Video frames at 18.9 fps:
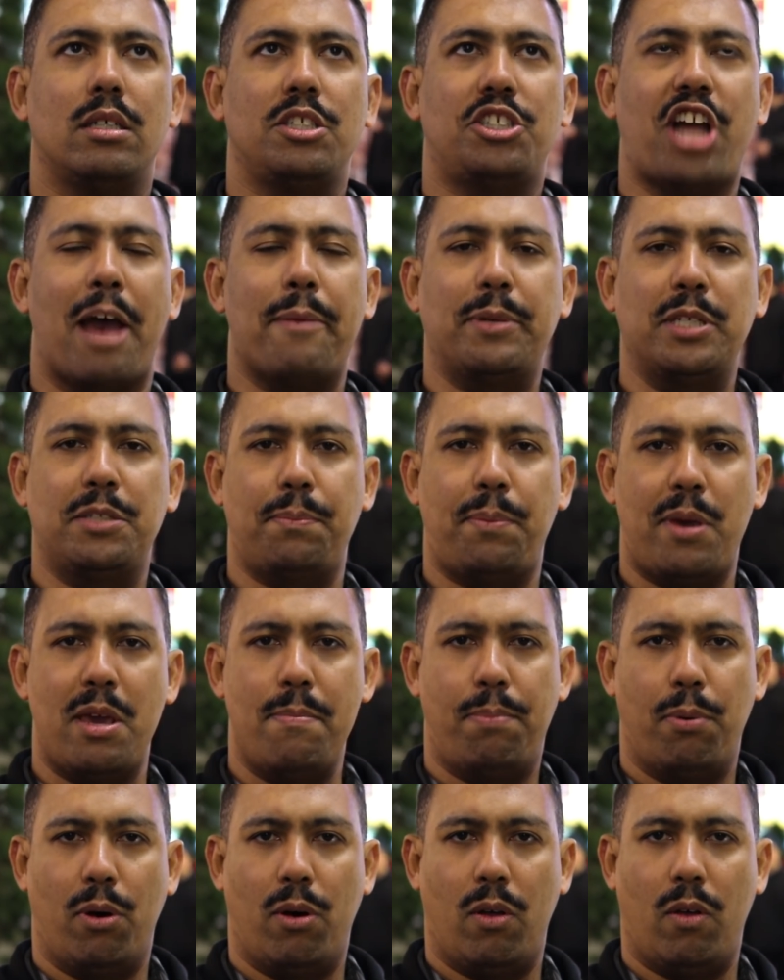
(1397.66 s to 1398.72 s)
Japanese
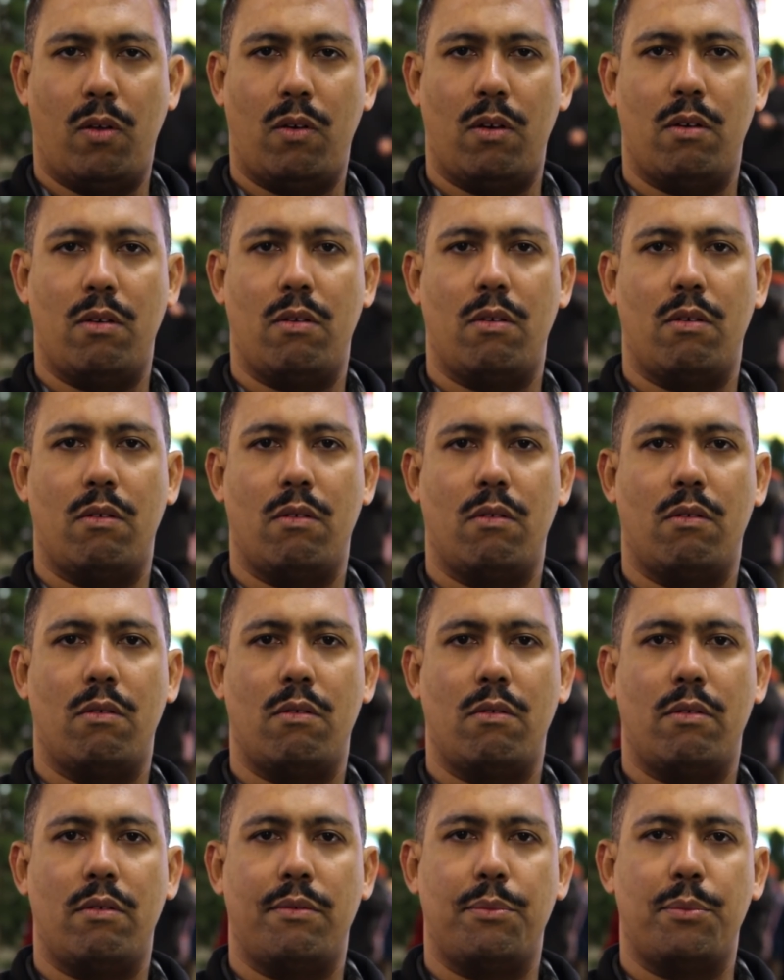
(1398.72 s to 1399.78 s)
people
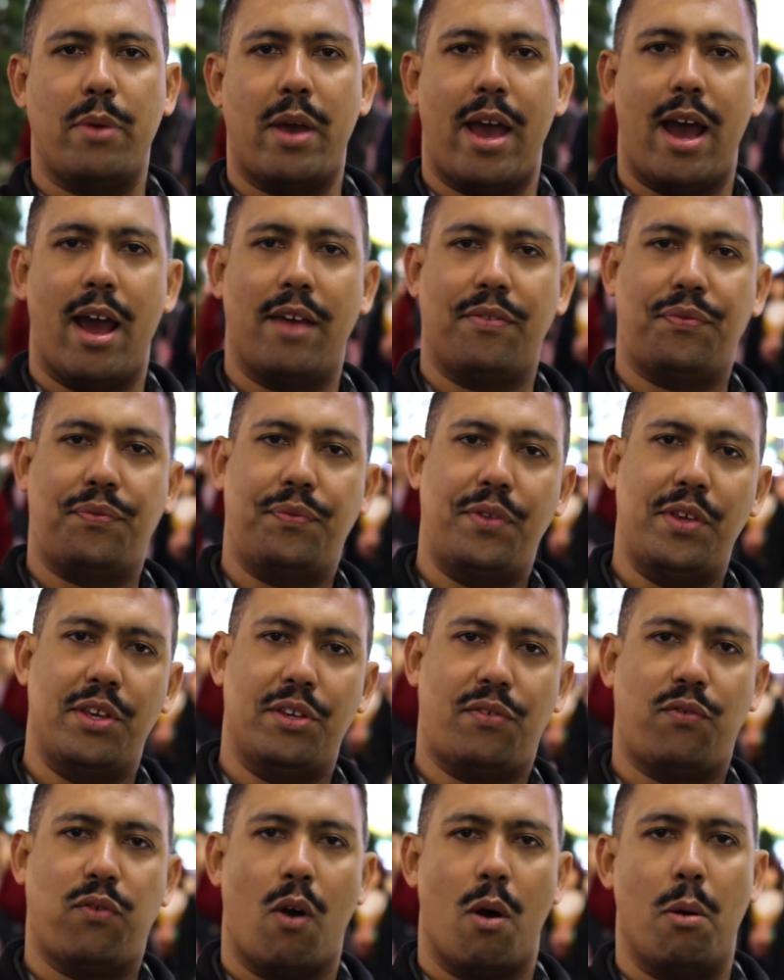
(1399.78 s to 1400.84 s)
at
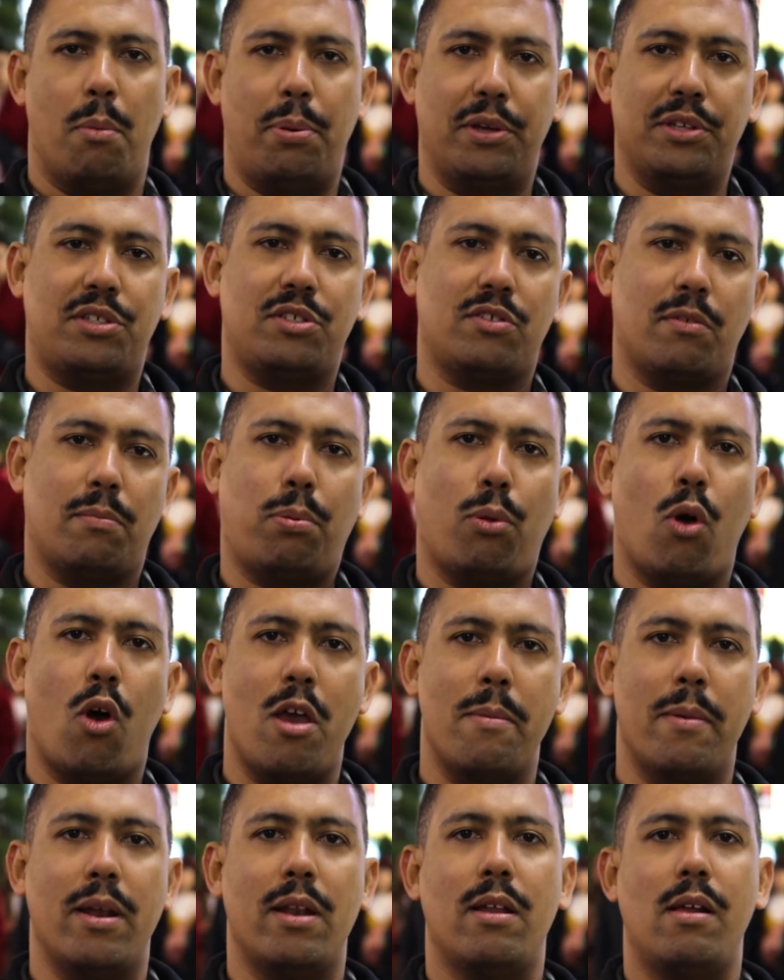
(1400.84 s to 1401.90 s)
these foreign places of
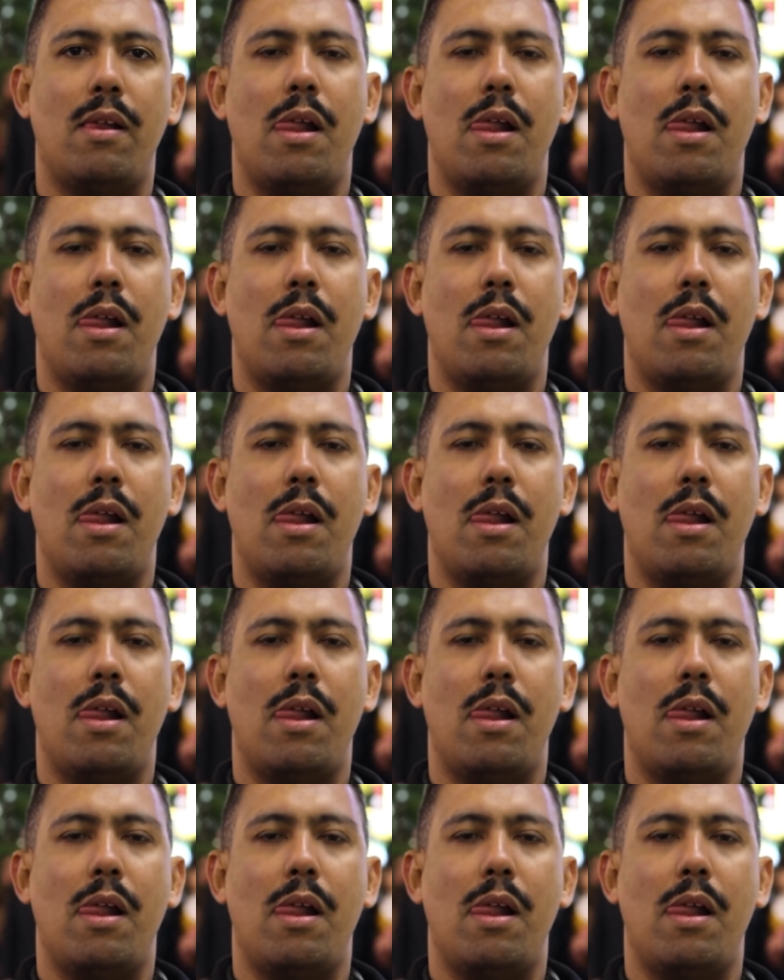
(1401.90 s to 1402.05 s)
employment